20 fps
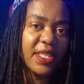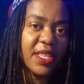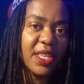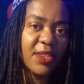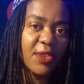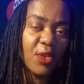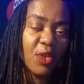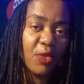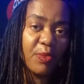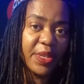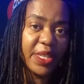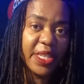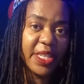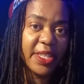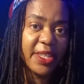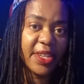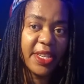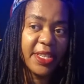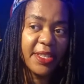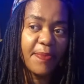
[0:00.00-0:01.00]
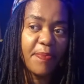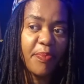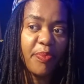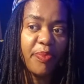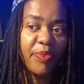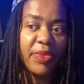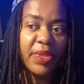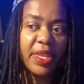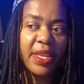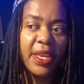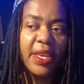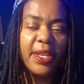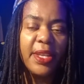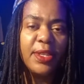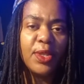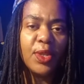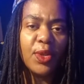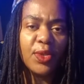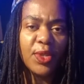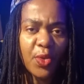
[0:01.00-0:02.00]
and your community, right?
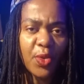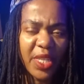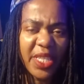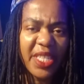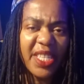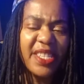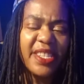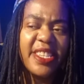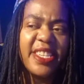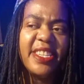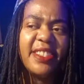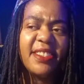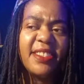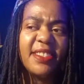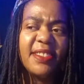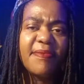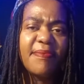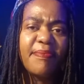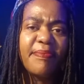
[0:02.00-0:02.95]
So the question is,